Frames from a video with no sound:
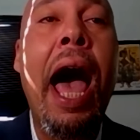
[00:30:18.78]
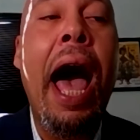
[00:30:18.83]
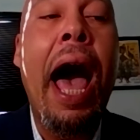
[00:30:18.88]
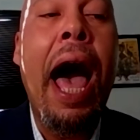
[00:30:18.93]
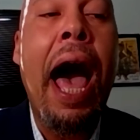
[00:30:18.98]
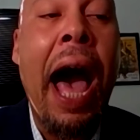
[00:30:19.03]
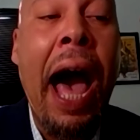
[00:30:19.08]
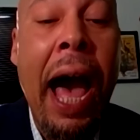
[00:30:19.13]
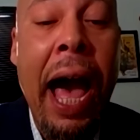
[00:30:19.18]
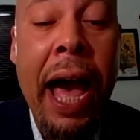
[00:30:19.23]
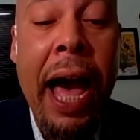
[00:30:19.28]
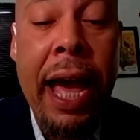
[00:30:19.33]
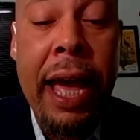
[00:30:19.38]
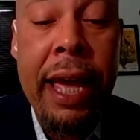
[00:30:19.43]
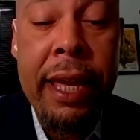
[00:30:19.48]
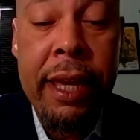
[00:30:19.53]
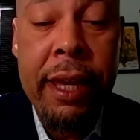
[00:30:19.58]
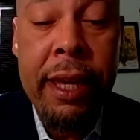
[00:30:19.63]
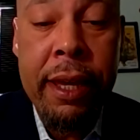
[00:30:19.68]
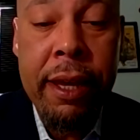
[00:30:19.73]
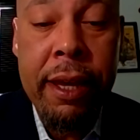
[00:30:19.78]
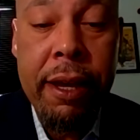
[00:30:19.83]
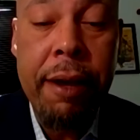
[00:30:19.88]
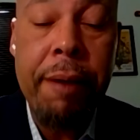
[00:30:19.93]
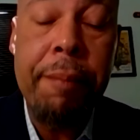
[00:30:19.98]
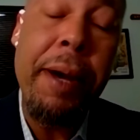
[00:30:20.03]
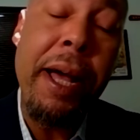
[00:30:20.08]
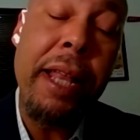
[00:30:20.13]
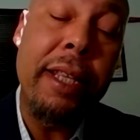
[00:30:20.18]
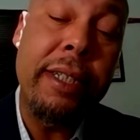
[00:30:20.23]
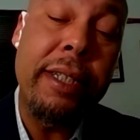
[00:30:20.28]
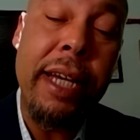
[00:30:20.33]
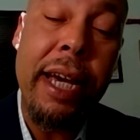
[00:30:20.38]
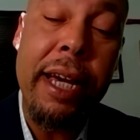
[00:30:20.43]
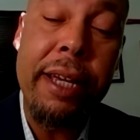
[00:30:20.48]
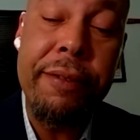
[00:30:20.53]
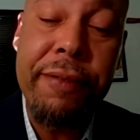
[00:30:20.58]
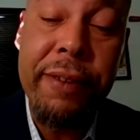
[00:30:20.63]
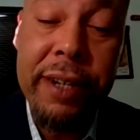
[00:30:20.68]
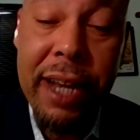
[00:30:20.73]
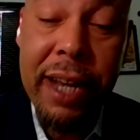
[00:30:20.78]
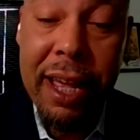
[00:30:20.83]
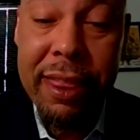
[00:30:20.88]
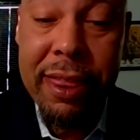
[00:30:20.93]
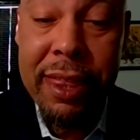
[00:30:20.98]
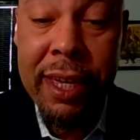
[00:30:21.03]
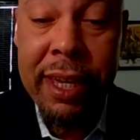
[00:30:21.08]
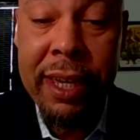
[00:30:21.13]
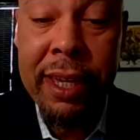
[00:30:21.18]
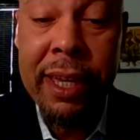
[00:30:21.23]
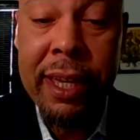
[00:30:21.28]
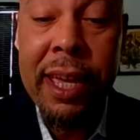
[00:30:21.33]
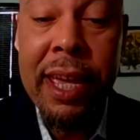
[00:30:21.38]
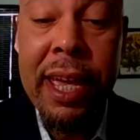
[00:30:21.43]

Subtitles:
I apologize for nothing.